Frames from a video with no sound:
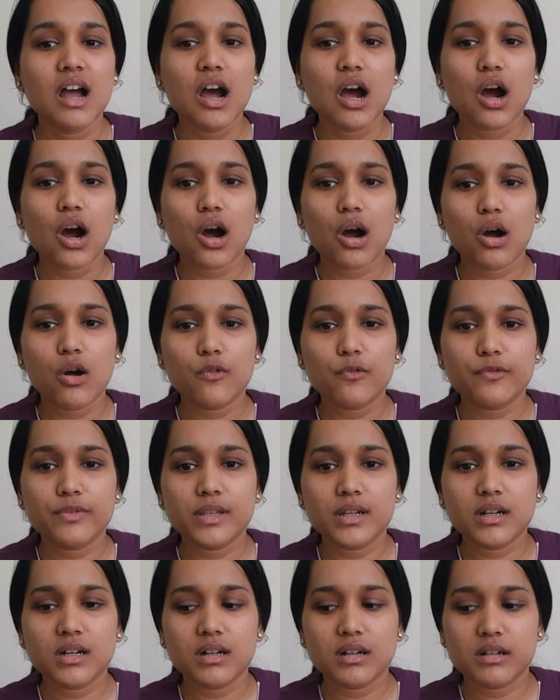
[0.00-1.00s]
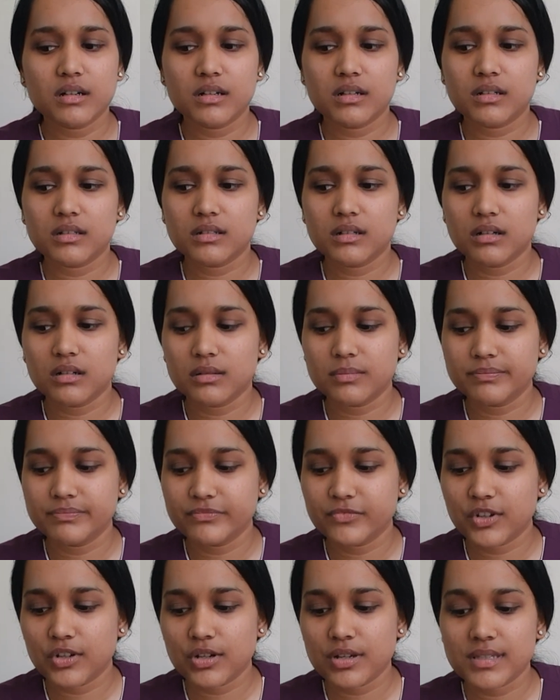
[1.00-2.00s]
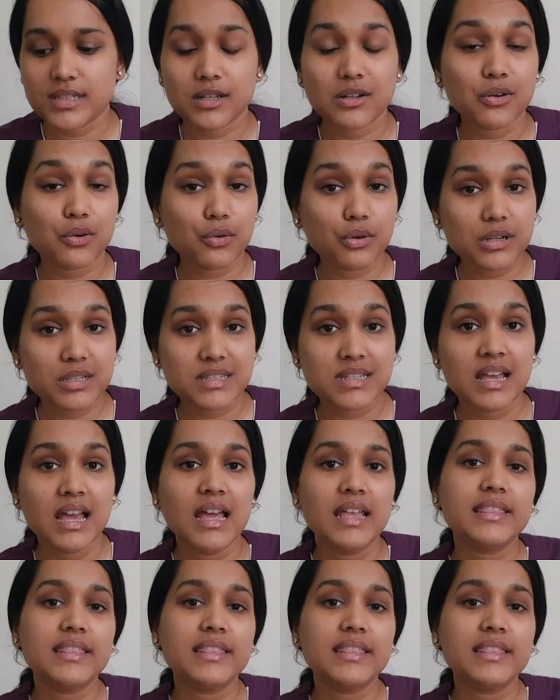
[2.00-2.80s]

of the course,